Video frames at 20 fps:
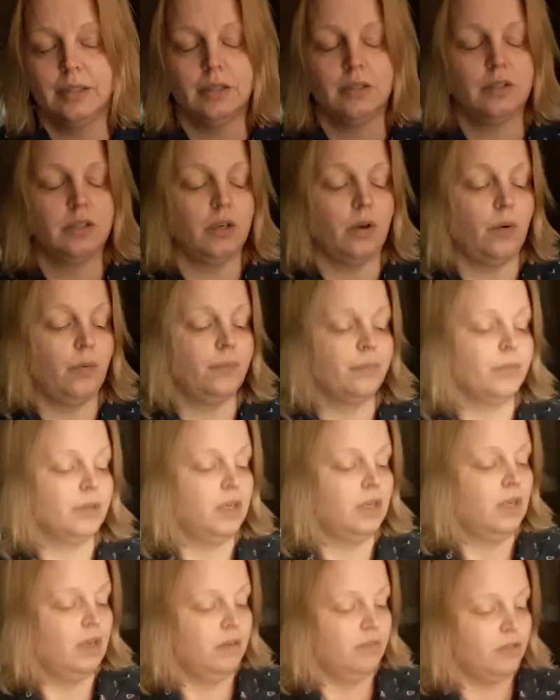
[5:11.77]
So
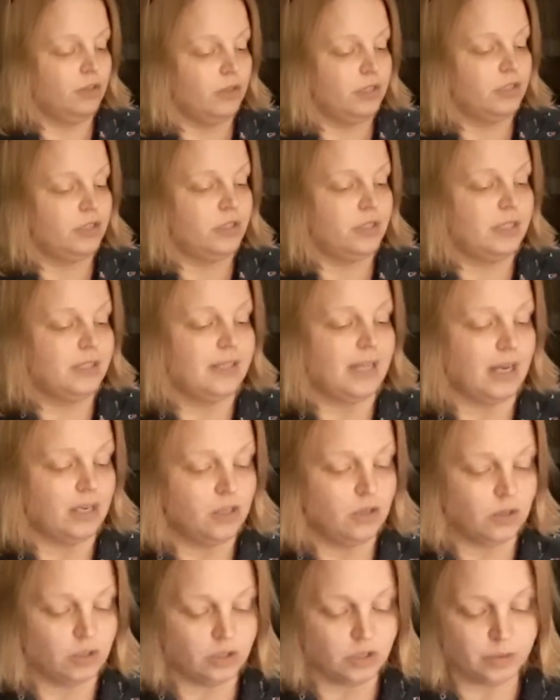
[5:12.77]
if you're interested in that,
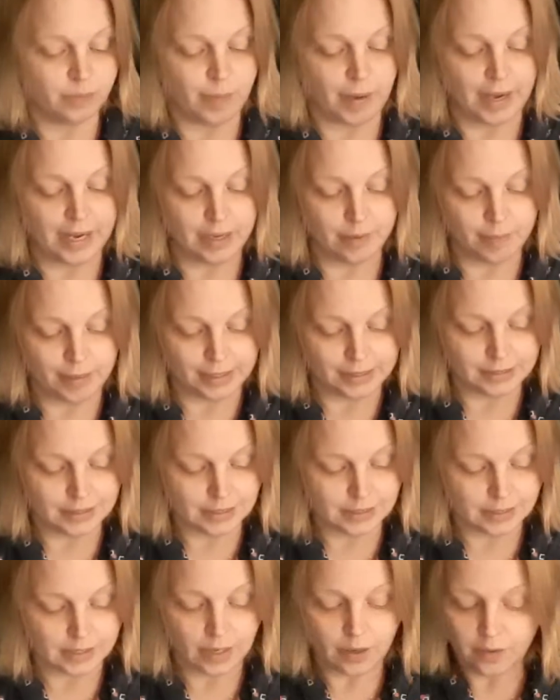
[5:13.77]
you can just buy it by
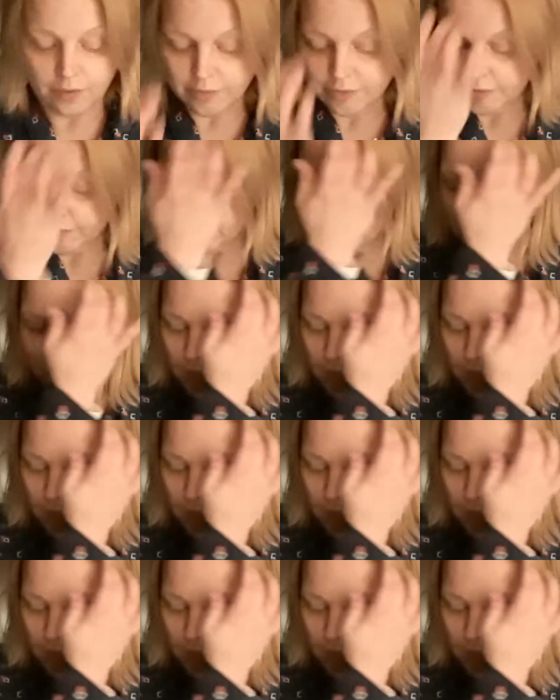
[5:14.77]
itself,